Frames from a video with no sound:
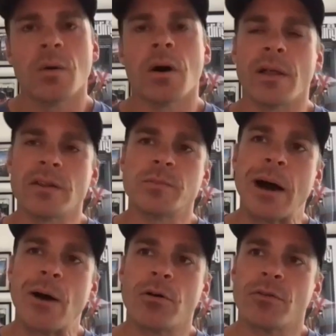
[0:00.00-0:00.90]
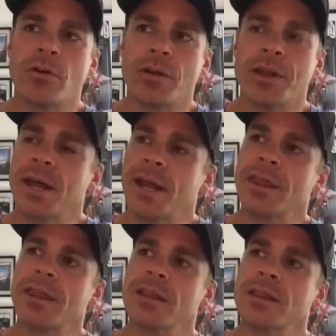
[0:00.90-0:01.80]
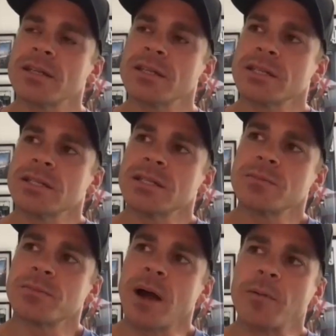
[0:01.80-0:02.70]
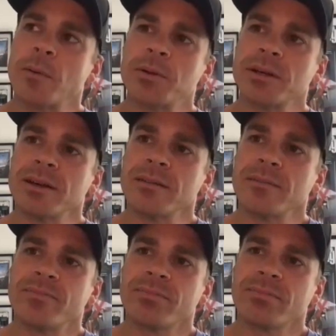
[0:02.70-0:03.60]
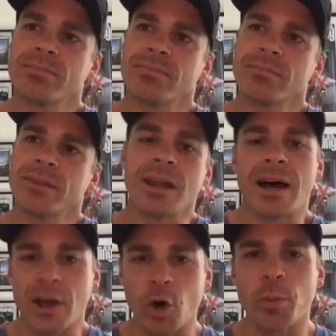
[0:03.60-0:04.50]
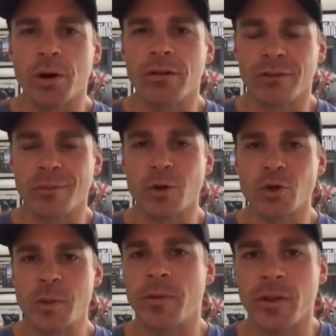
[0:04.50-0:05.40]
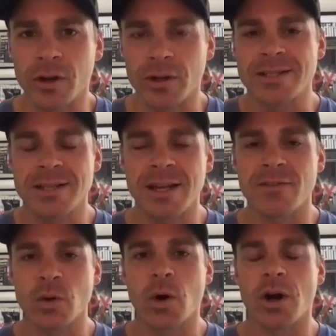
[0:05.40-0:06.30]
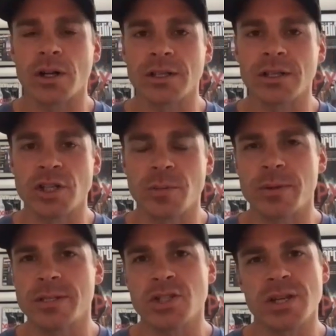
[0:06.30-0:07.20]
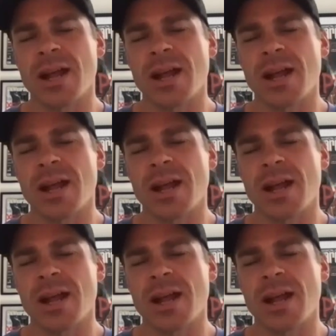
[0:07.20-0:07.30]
Oh, that's powerful. And I think it's probably an eye-opener for most people that are listening if you are in a leadership position.